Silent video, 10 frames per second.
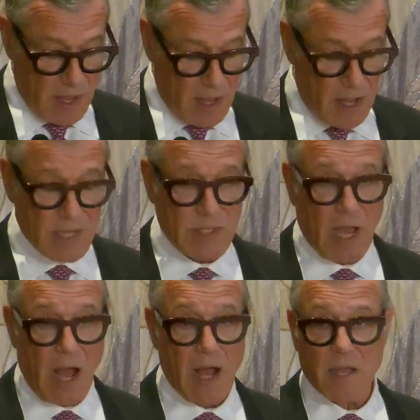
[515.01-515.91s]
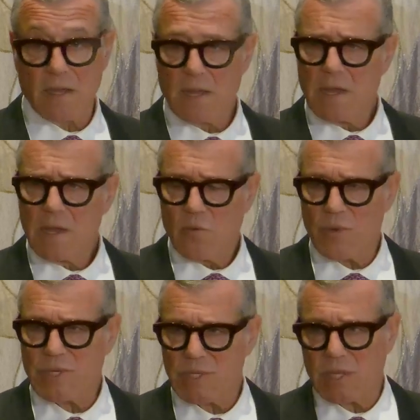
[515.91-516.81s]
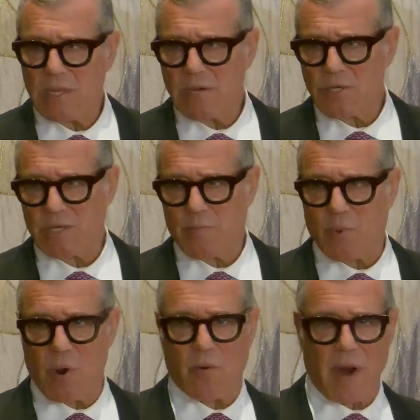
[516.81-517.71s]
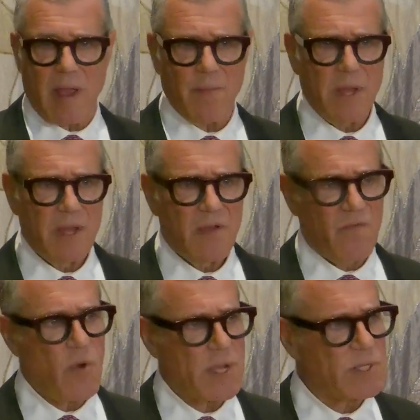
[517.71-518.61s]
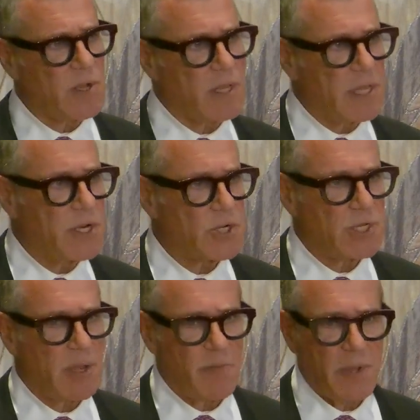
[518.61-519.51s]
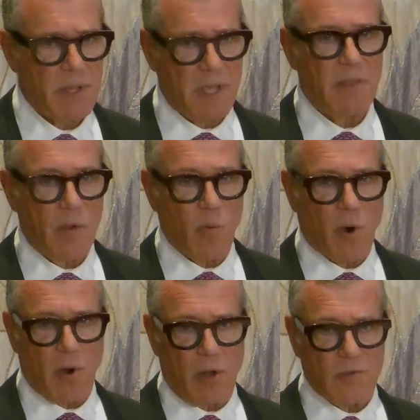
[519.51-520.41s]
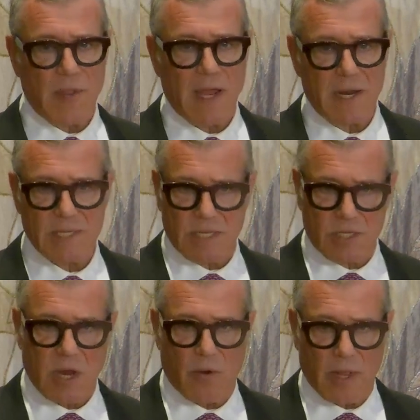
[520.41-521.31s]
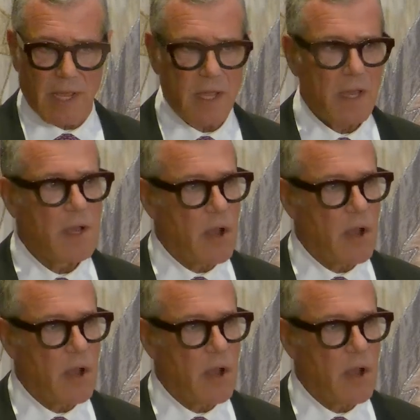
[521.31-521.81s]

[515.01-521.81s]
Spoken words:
Chazak, which is a leadership program focused on leadership in the world, not necessarily